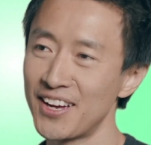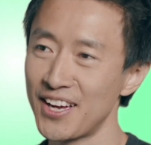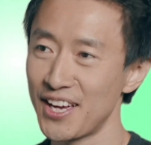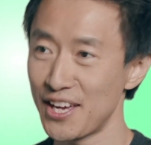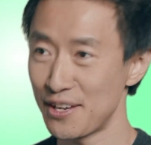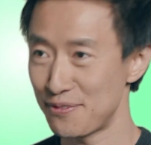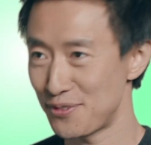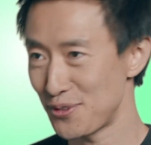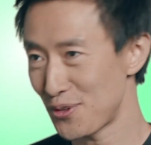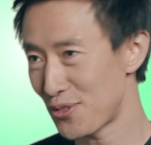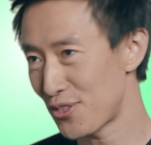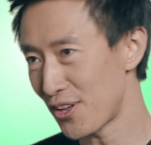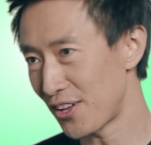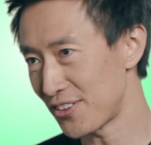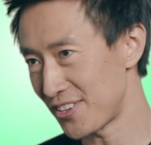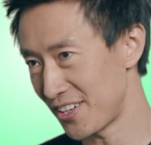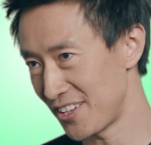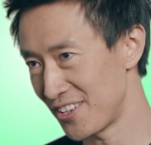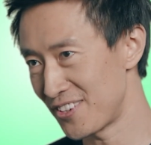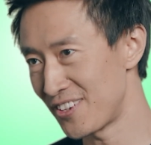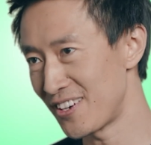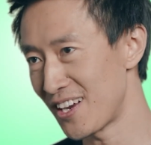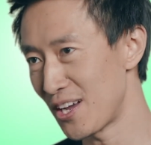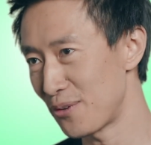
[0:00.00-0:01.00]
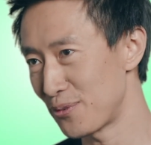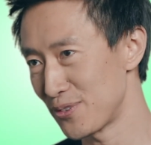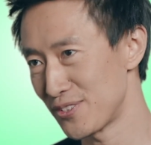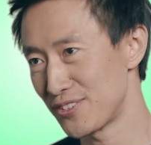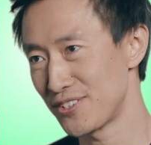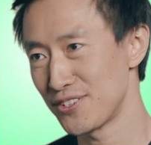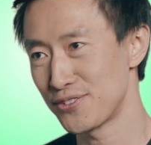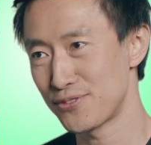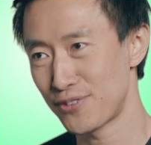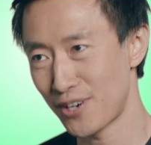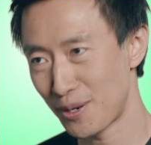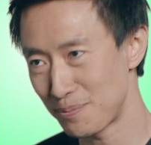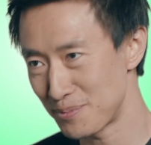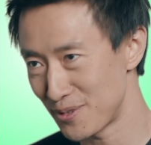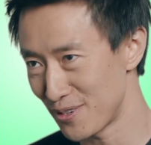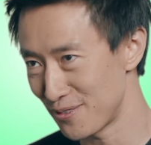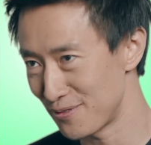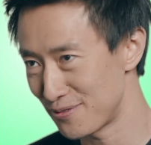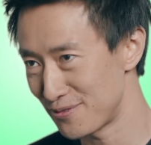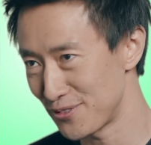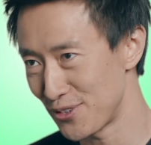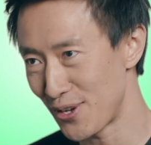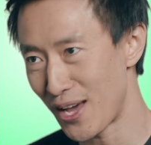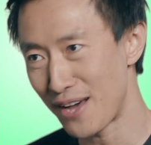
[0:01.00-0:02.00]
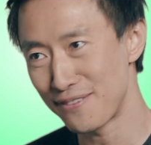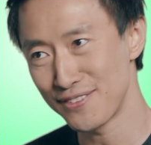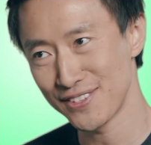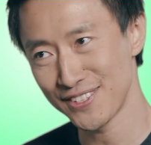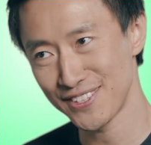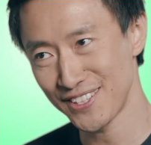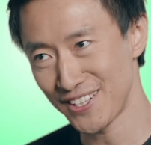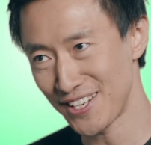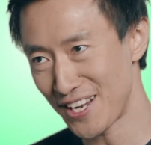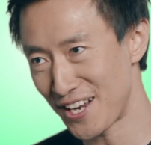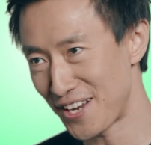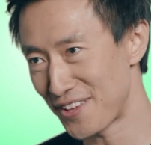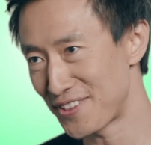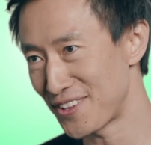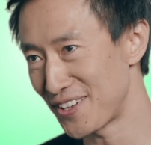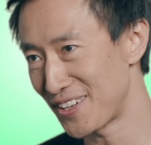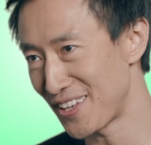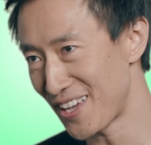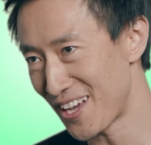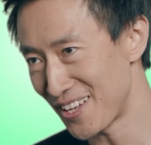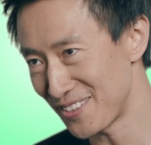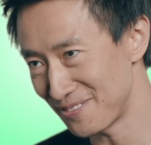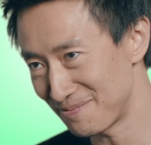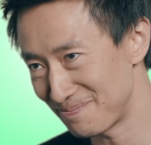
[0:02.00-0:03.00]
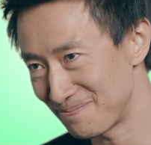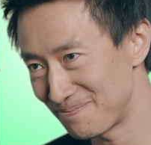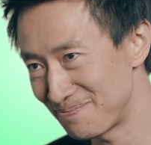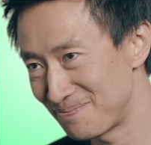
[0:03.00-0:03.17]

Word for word: If you thought the internet was disruptive, you haven't seen anything yet.